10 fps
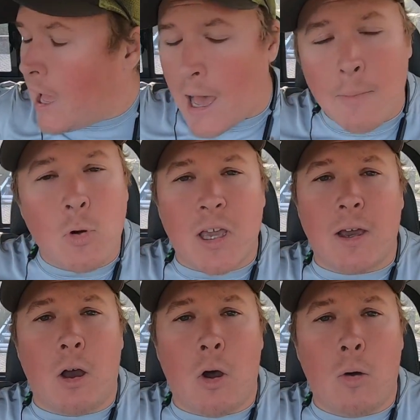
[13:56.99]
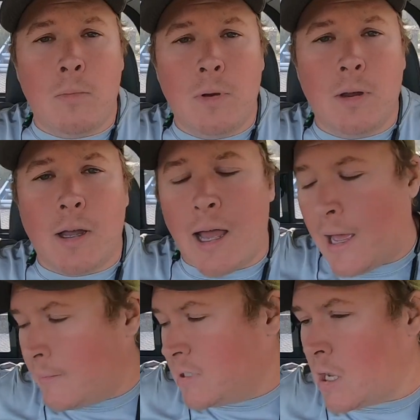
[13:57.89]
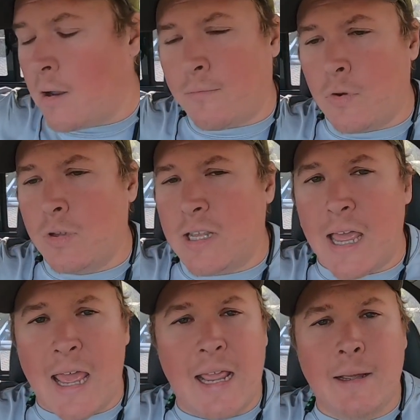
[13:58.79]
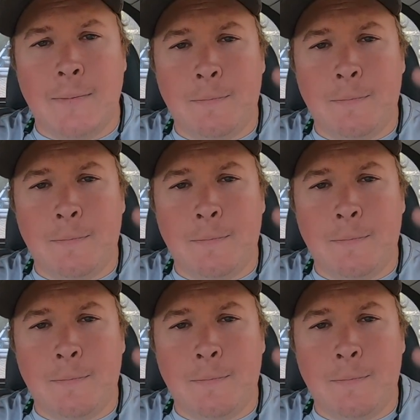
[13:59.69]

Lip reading: I'm going to get home. I'm done for the day.